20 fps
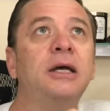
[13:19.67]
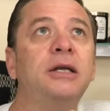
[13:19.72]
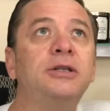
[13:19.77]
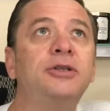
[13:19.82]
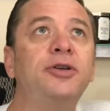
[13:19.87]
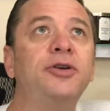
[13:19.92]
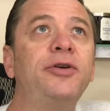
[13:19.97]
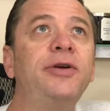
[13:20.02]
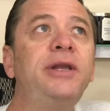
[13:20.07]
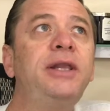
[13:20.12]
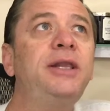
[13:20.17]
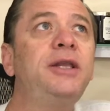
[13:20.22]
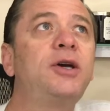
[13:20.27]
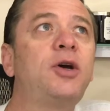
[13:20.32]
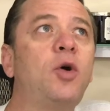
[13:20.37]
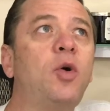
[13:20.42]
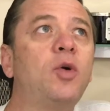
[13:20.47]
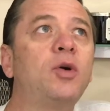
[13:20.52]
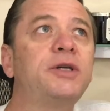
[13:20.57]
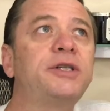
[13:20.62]
during the
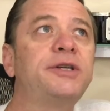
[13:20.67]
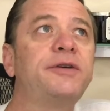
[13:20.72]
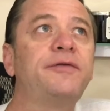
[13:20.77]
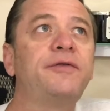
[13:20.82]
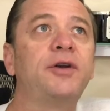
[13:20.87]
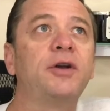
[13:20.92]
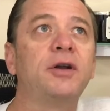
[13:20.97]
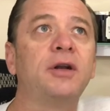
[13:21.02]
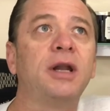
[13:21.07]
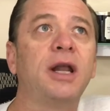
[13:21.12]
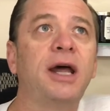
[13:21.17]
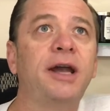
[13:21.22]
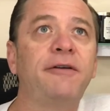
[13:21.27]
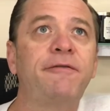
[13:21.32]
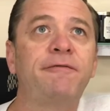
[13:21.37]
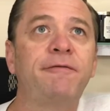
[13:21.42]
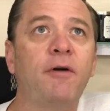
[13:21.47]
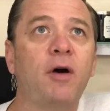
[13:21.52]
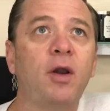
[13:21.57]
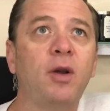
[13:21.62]
course of your life
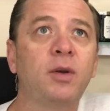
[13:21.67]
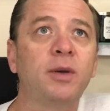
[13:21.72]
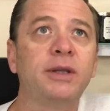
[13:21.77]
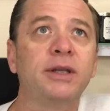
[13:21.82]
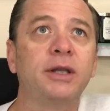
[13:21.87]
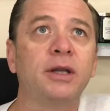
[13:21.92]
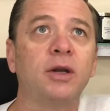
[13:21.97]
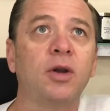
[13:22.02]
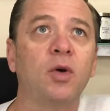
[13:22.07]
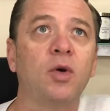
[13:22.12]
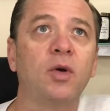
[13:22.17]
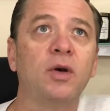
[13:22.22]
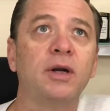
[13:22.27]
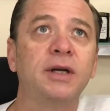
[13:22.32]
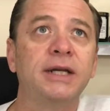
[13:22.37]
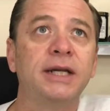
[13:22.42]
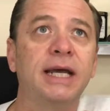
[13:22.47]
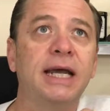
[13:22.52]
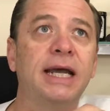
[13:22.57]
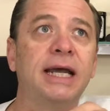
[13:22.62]
following the
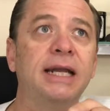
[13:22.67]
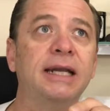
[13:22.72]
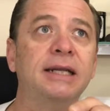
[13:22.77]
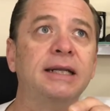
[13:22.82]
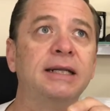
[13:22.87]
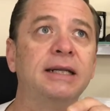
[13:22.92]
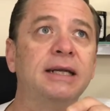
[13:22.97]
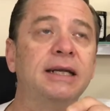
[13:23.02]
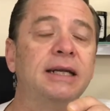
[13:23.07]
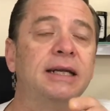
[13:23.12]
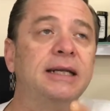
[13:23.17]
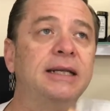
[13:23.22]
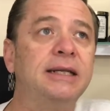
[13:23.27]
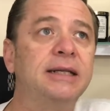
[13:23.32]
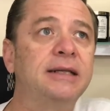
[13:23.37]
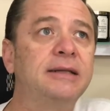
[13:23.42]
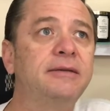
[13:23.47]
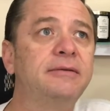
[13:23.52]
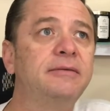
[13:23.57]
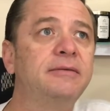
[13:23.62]
Lord and
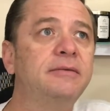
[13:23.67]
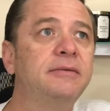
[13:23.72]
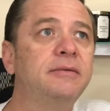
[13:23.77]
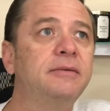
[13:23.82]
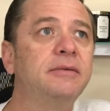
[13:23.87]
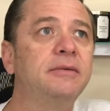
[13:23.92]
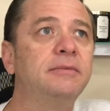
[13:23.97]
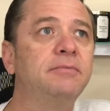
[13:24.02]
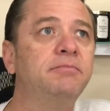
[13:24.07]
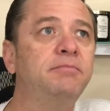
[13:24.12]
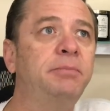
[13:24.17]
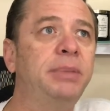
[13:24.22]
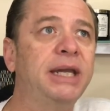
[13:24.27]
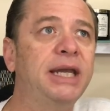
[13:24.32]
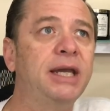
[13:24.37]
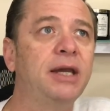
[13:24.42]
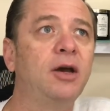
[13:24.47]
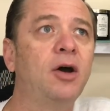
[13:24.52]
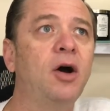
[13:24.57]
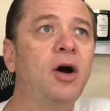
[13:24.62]

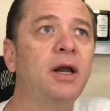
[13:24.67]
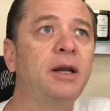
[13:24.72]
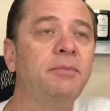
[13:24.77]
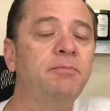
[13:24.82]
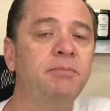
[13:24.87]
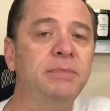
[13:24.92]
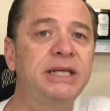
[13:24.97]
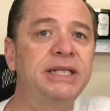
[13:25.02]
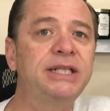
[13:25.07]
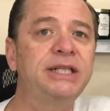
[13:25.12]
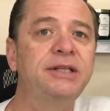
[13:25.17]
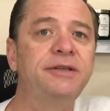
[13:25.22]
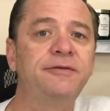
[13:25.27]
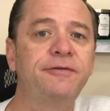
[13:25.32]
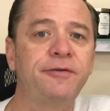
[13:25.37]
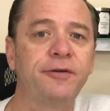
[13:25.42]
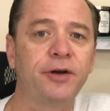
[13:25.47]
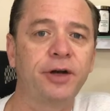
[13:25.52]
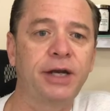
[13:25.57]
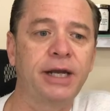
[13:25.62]
being on mission
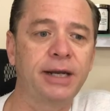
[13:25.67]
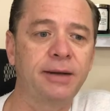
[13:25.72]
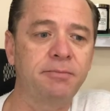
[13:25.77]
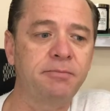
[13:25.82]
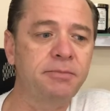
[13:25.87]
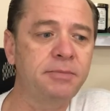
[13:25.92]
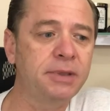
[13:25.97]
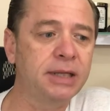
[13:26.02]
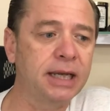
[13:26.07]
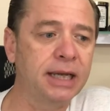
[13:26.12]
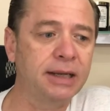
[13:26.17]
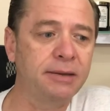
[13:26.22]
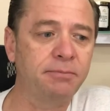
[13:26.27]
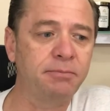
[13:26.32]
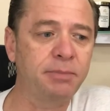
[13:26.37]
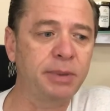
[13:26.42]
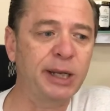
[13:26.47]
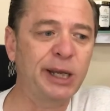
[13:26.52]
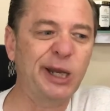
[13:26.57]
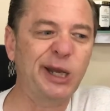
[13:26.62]
for Him
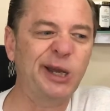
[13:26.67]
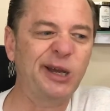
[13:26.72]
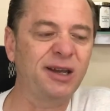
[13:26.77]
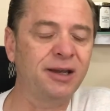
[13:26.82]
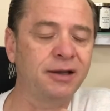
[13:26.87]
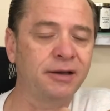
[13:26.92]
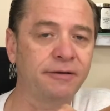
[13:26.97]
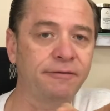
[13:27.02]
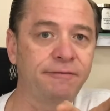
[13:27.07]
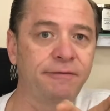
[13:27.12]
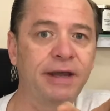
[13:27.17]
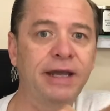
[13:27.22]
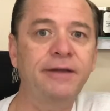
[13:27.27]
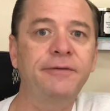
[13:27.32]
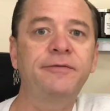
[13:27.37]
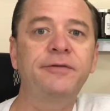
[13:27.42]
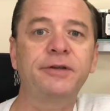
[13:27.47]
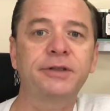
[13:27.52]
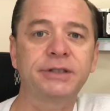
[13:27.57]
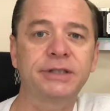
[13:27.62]
and being
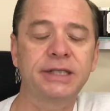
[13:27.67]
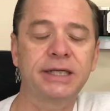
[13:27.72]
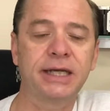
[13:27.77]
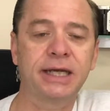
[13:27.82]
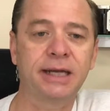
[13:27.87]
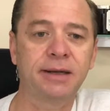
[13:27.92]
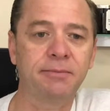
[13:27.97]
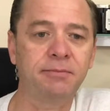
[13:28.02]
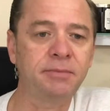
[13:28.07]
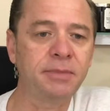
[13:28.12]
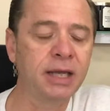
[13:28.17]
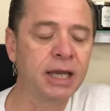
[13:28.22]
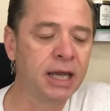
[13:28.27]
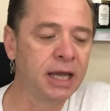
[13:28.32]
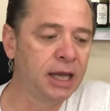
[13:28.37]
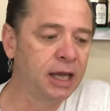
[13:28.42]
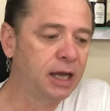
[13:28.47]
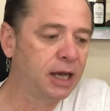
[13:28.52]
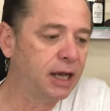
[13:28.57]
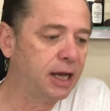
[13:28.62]
faithful to Him,
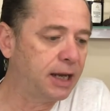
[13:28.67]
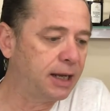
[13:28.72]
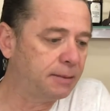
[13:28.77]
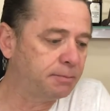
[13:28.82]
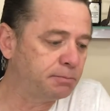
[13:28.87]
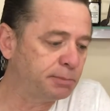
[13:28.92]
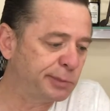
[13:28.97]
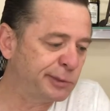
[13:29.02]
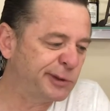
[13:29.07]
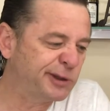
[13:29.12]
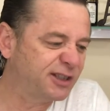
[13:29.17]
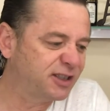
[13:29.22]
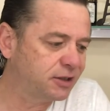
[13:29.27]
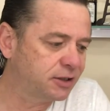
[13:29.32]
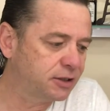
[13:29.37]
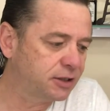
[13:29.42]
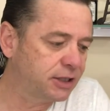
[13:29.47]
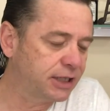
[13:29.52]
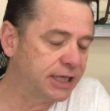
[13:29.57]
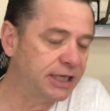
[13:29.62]
um,
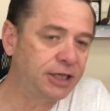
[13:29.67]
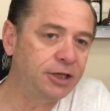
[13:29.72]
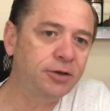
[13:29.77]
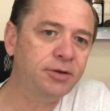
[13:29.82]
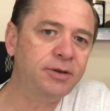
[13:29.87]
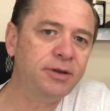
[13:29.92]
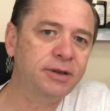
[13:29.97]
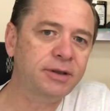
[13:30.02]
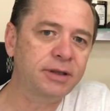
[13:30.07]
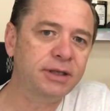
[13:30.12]
can you